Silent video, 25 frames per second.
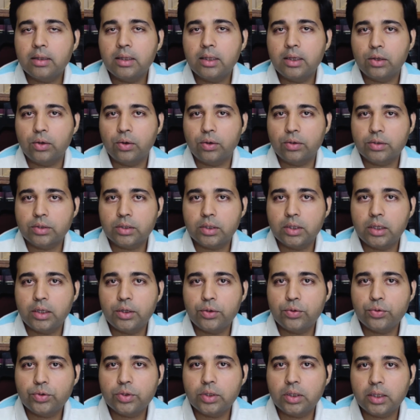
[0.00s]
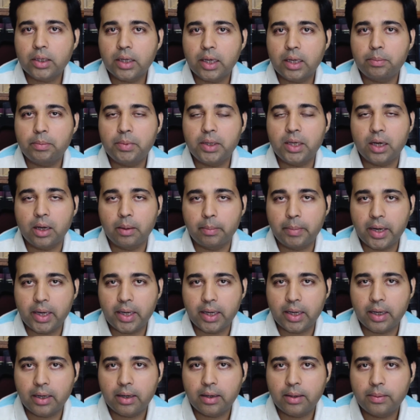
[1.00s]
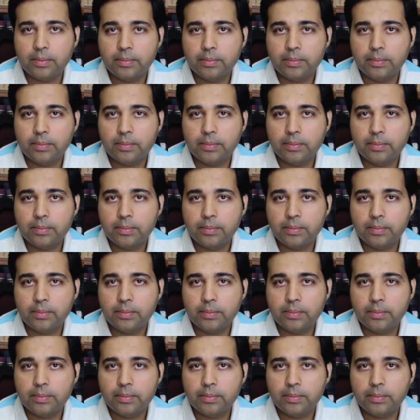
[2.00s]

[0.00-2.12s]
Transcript: the Constitution can be amended.